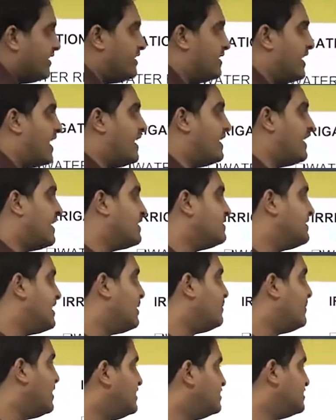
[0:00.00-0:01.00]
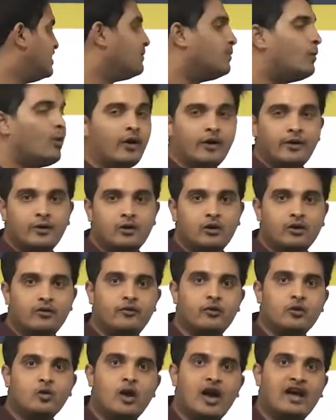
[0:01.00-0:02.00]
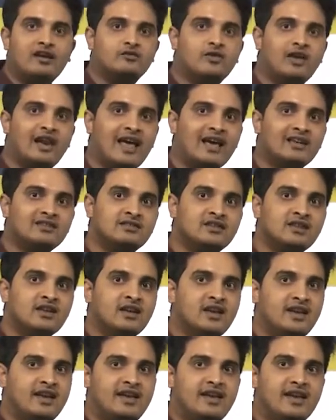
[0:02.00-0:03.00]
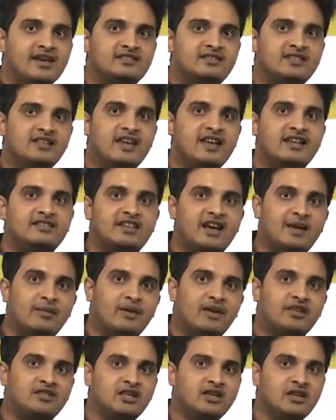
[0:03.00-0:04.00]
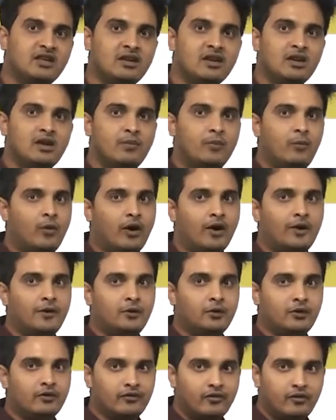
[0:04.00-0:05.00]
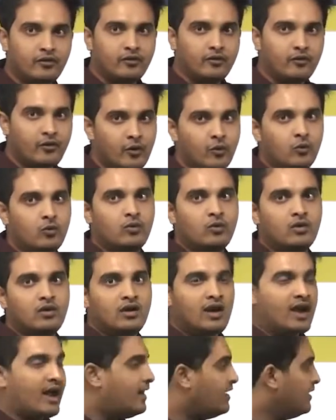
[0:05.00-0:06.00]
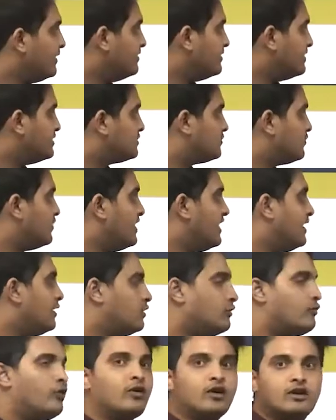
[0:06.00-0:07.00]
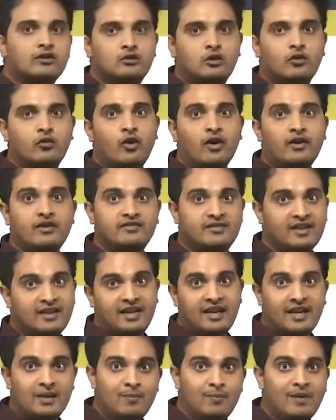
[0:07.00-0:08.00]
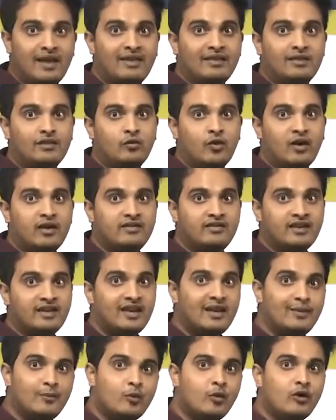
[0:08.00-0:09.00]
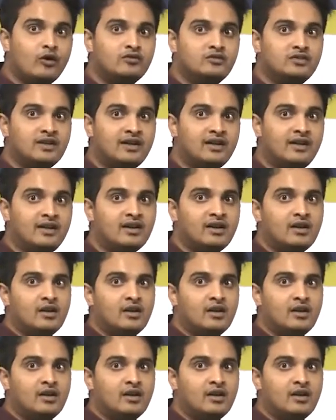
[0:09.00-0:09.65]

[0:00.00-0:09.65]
in GATE examination point of view as well as ESE examination point of view. And in this, we need to focus on what is the creep length, what is the creep coefficient,